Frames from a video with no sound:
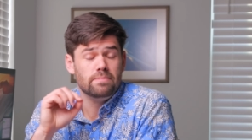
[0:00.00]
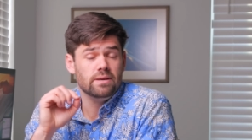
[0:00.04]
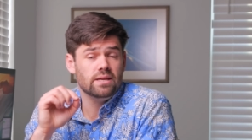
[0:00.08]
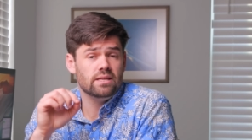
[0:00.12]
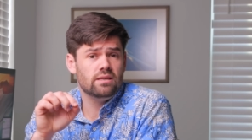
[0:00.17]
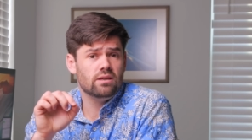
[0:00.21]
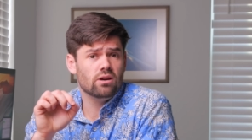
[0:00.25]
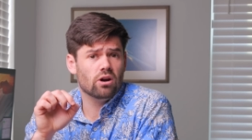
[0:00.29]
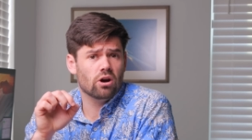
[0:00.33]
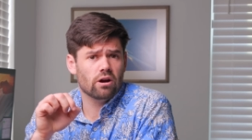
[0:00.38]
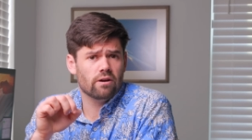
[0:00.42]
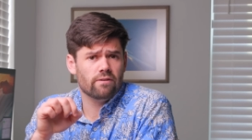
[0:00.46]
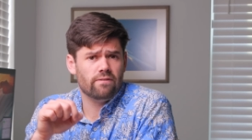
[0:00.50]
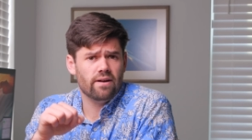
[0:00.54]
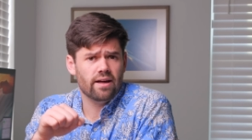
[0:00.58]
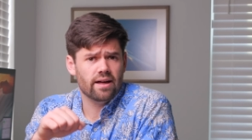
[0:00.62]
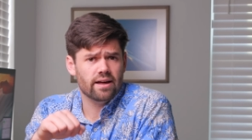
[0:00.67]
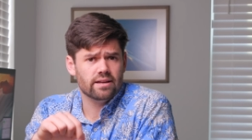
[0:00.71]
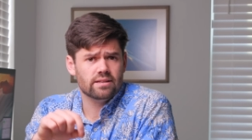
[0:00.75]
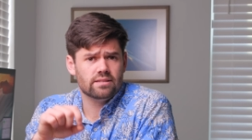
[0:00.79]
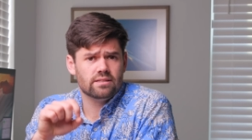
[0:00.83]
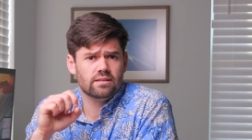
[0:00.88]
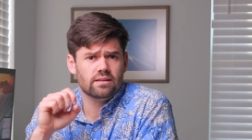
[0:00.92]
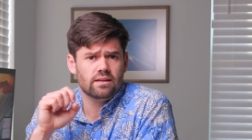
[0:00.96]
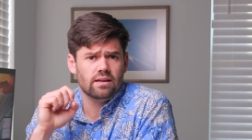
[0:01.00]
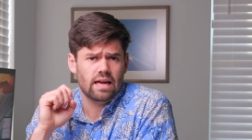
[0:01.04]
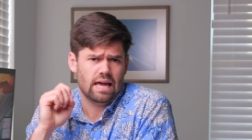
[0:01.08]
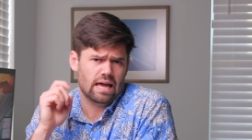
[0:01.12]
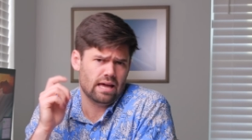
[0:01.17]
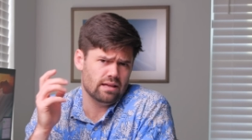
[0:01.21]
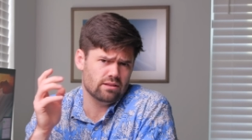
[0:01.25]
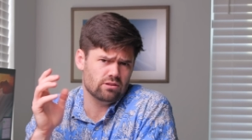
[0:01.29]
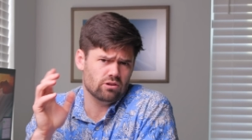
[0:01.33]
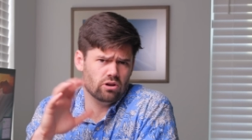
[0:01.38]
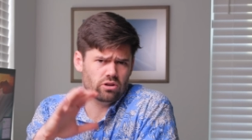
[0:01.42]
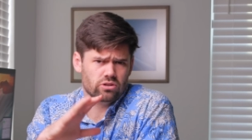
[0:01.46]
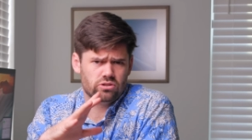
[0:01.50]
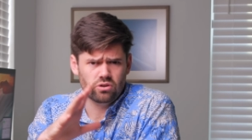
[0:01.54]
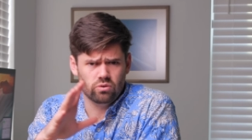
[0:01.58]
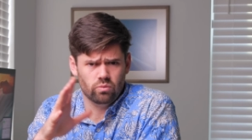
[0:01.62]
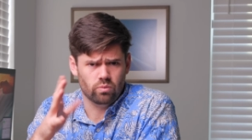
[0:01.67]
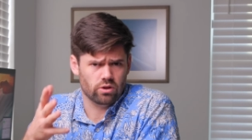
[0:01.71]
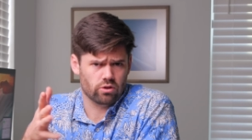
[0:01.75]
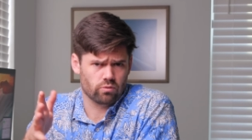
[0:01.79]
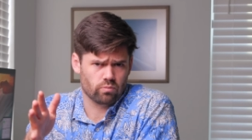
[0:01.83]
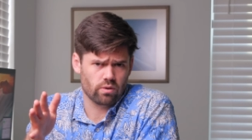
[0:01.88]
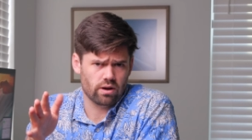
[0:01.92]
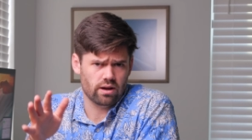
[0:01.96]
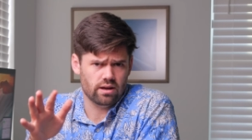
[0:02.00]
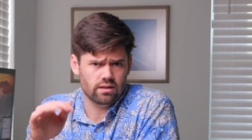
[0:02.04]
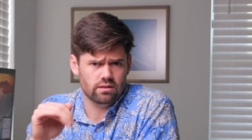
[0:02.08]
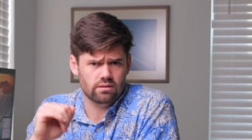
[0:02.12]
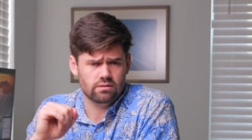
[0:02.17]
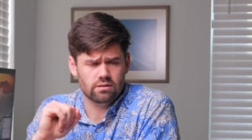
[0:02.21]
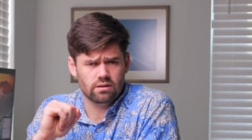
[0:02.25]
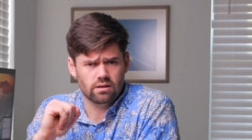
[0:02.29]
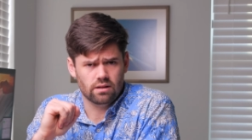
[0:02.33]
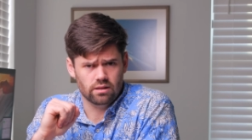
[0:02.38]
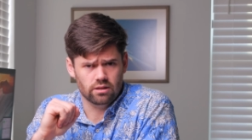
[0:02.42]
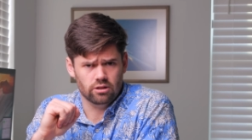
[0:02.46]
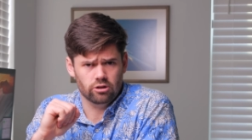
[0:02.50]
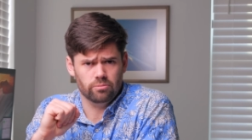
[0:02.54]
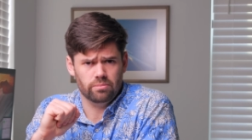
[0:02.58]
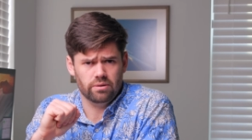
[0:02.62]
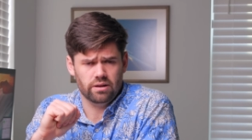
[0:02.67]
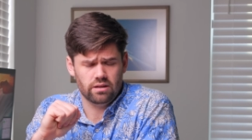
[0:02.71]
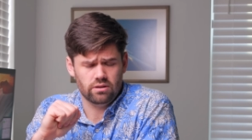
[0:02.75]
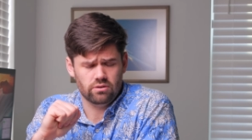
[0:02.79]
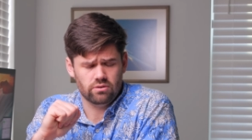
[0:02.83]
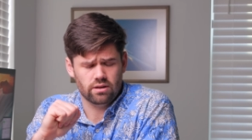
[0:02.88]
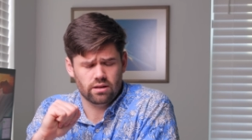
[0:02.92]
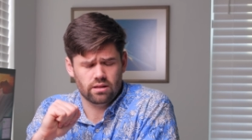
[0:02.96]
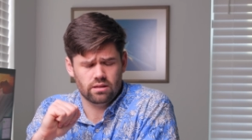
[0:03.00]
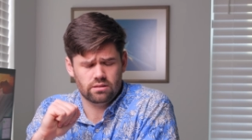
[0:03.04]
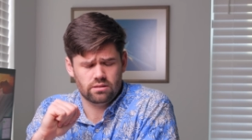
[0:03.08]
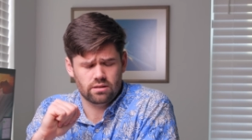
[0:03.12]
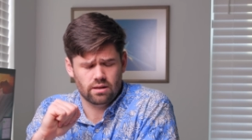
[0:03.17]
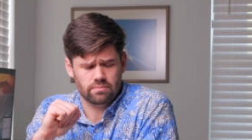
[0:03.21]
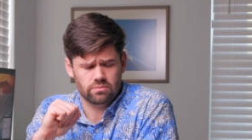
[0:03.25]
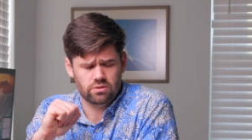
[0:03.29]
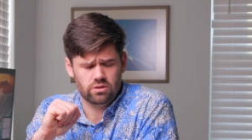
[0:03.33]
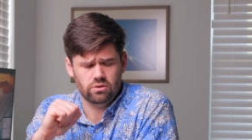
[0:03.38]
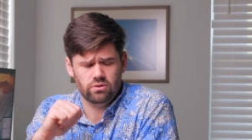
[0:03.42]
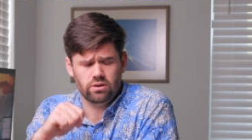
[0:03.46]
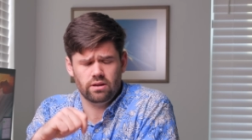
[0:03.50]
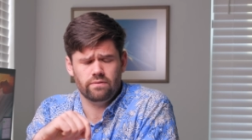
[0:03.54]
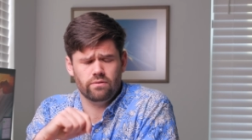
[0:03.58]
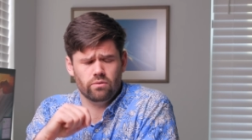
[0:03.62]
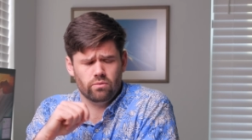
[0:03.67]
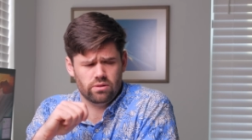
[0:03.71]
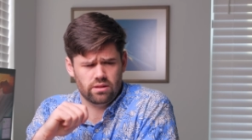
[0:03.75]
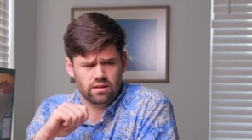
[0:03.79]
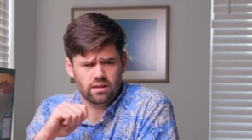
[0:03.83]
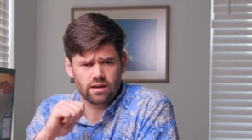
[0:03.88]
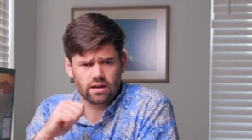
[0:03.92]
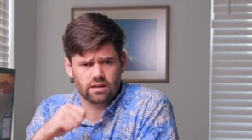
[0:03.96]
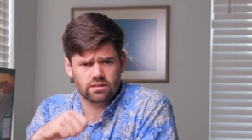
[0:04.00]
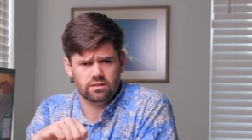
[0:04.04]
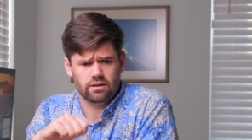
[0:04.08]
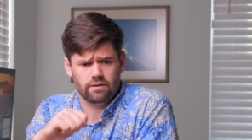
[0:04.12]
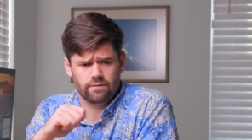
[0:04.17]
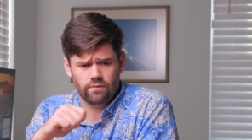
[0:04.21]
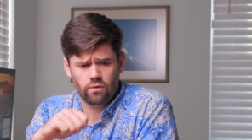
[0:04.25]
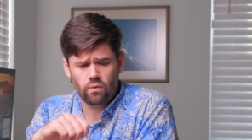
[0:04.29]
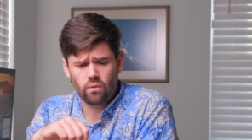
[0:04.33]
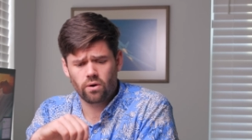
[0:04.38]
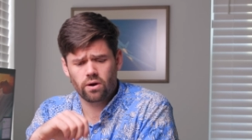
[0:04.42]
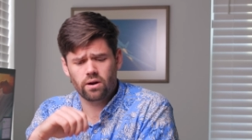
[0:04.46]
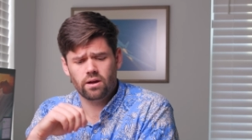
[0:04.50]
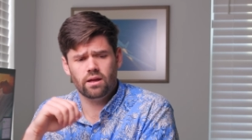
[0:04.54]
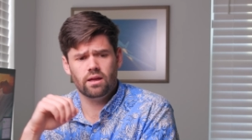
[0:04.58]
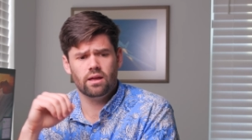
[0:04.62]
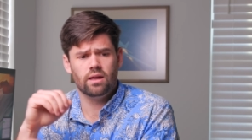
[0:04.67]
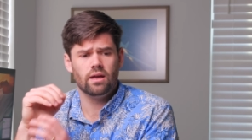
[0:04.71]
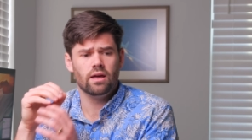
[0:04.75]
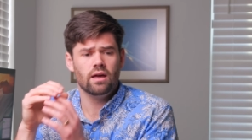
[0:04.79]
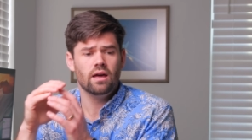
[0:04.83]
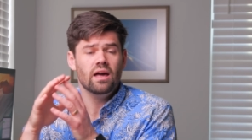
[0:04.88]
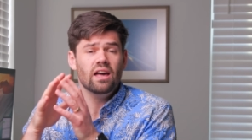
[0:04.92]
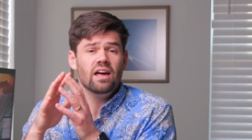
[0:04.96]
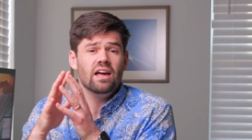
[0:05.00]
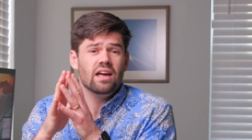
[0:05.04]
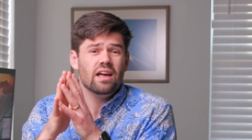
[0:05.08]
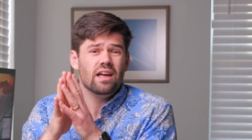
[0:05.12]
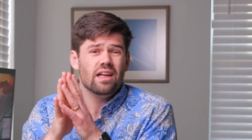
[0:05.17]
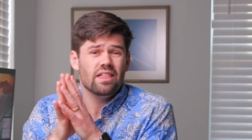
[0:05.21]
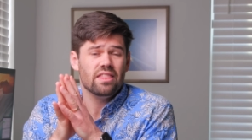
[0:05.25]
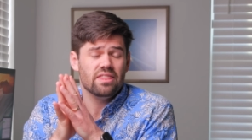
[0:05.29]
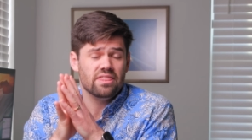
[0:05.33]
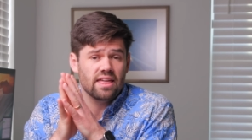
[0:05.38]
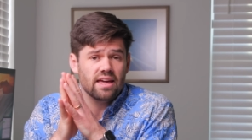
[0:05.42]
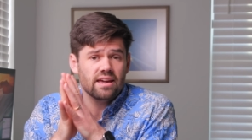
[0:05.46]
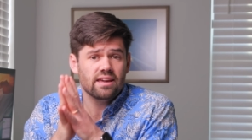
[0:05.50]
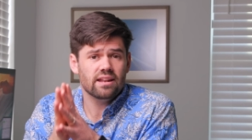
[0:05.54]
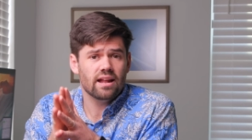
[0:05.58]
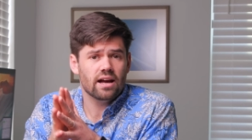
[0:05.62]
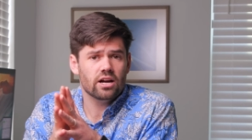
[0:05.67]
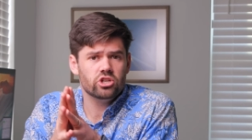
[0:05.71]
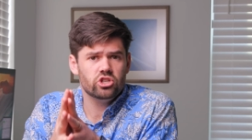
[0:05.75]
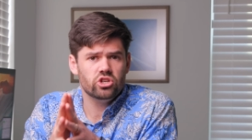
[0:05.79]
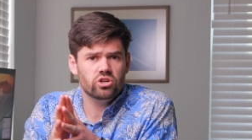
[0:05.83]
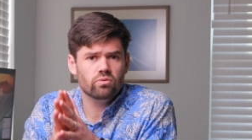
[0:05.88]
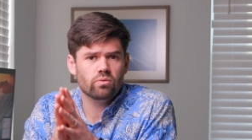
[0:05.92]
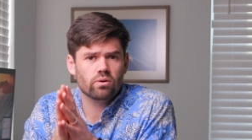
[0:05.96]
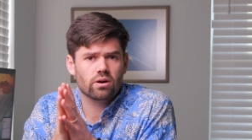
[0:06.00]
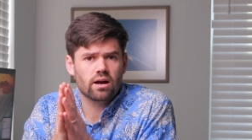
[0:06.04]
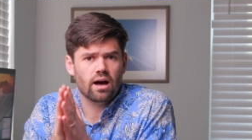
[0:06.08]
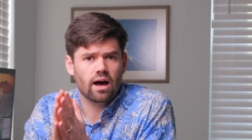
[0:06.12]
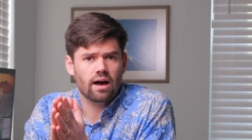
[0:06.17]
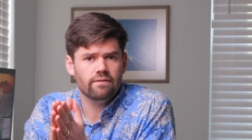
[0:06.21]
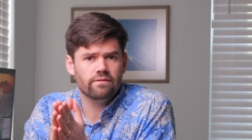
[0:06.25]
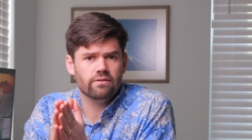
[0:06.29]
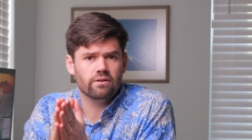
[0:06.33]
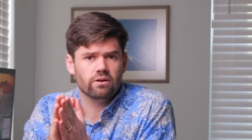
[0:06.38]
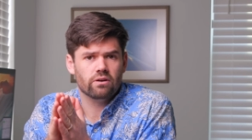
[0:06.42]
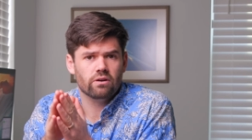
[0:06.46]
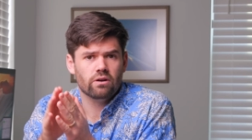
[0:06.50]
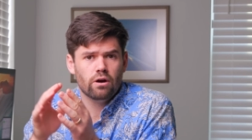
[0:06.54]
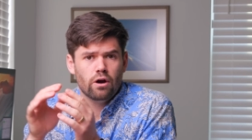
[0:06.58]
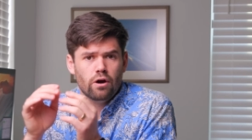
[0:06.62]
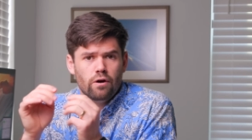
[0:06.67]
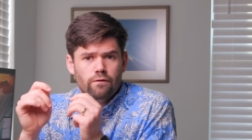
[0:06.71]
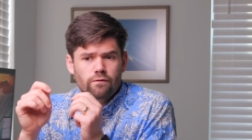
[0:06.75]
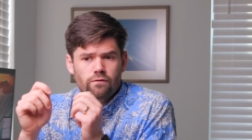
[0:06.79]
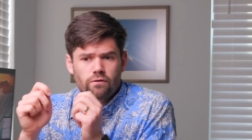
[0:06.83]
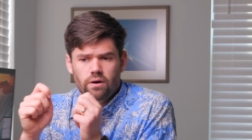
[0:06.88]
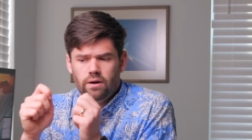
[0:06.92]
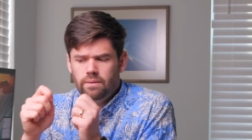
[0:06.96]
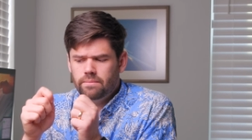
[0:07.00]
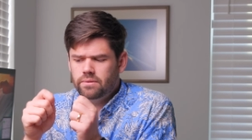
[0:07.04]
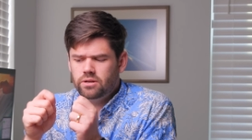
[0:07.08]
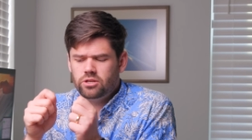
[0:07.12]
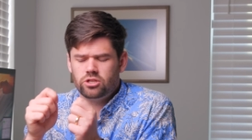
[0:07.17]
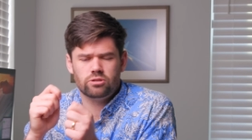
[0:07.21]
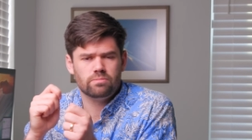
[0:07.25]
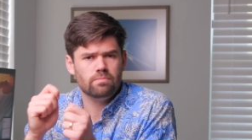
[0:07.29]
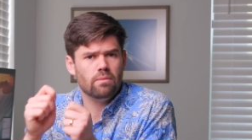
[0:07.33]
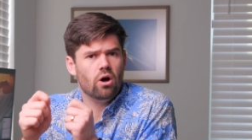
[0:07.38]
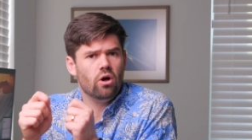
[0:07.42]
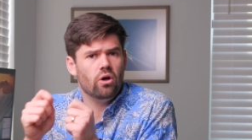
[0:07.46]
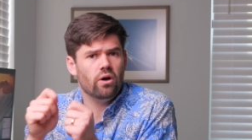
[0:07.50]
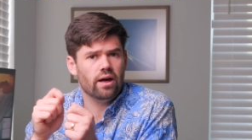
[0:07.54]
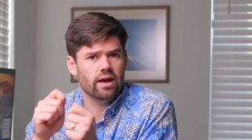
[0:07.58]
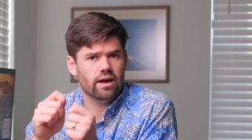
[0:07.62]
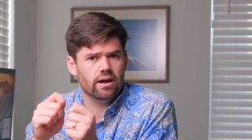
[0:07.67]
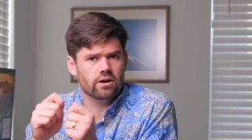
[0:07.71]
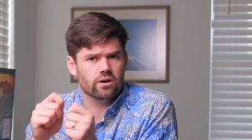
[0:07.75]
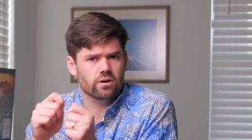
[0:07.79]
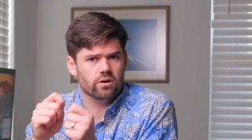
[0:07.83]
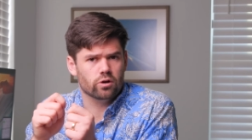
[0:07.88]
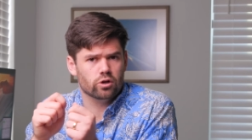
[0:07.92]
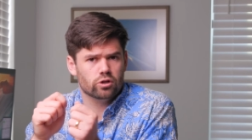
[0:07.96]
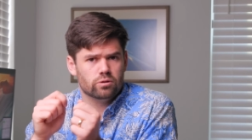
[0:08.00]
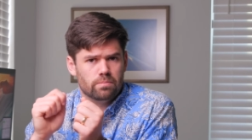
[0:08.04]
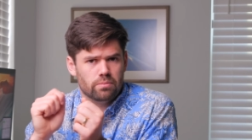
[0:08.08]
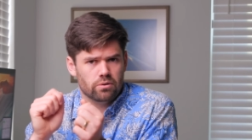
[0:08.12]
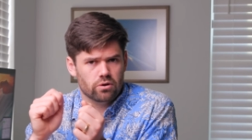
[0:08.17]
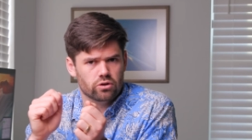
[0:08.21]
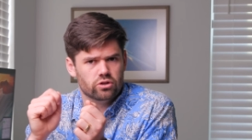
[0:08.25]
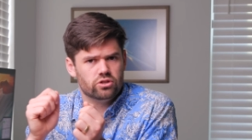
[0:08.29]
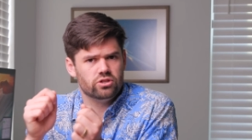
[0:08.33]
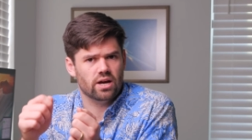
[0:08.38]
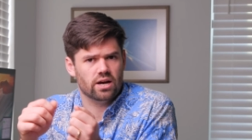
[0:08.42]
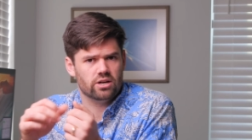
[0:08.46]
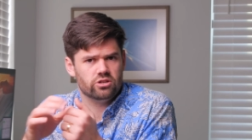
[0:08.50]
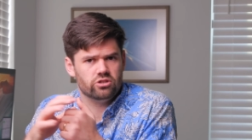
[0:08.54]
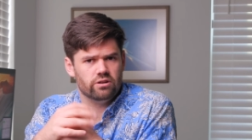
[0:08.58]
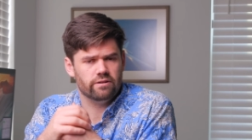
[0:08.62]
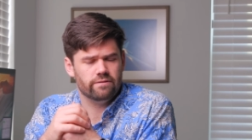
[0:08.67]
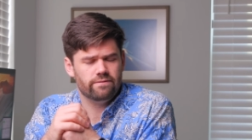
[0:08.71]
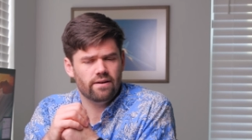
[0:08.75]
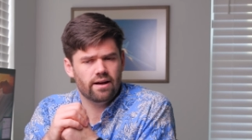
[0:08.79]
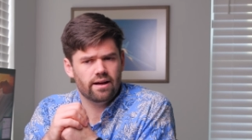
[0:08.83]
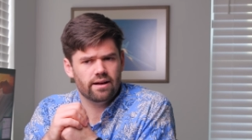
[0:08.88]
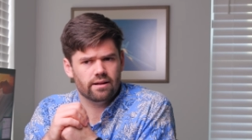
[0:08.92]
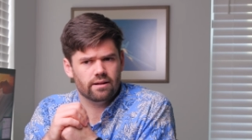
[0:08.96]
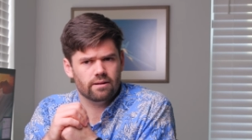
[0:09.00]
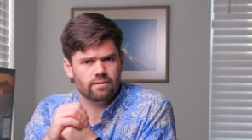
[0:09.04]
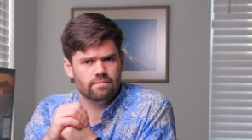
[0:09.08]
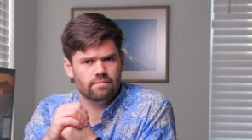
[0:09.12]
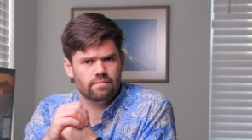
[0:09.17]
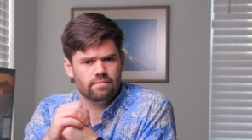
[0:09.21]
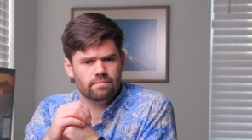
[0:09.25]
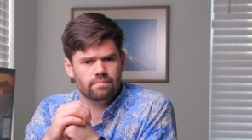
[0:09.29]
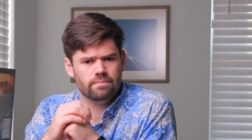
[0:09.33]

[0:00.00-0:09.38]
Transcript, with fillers: Btrfs and also with RAID a little bit, you get some too, even with ext4, they can actually recover from small errors per section of file,